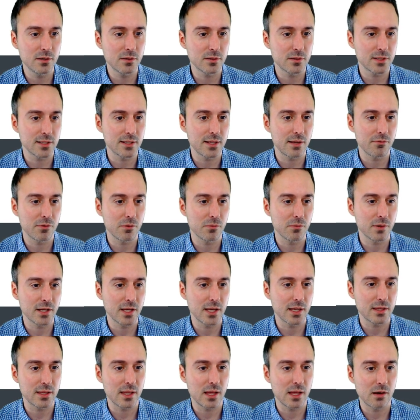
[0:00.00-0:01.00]
Did everyone
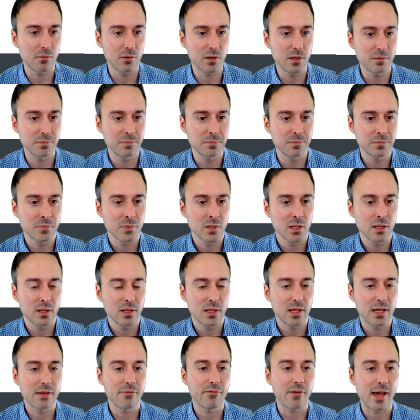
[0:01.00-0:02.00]
get that one?
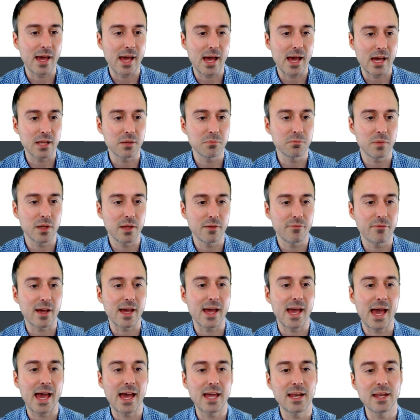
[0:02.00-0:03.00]
If I had, if I
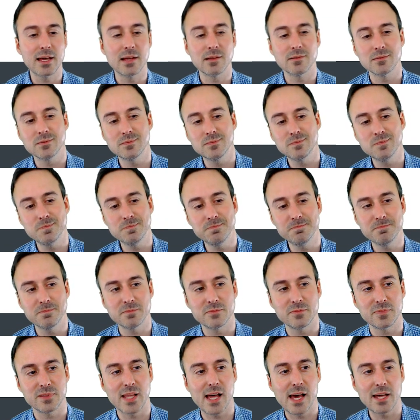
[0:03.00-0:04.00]
had, mm,
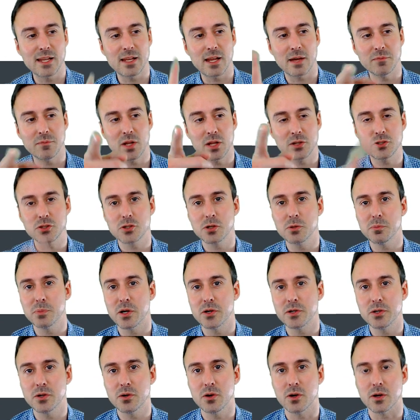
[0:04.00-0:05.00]
Vlad, I'm not sure about
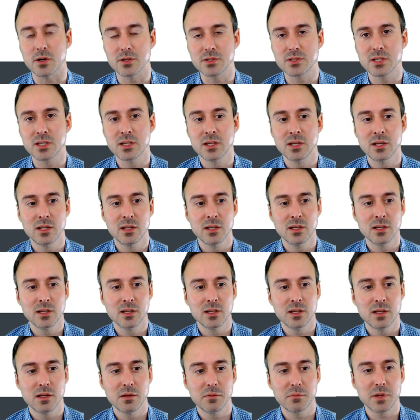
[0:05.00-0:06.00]
yours.
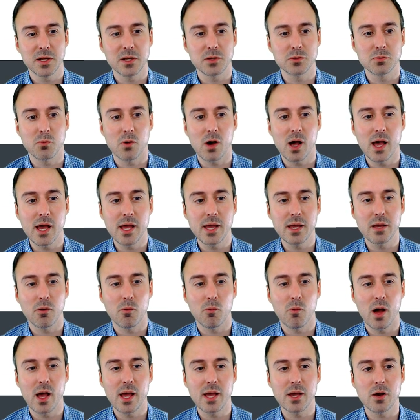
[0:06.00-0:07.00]
Because why
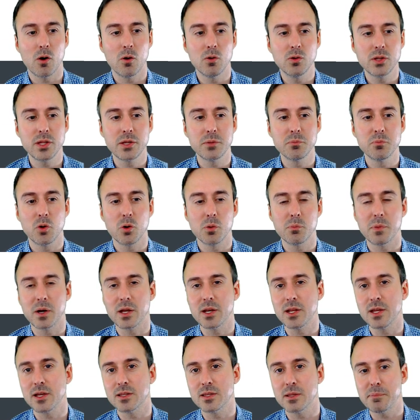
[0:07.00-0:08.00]
why only more
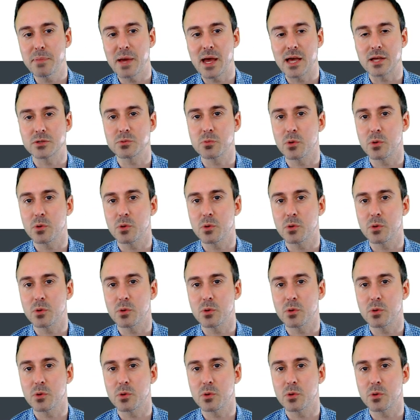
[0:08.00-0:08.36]
money in the past?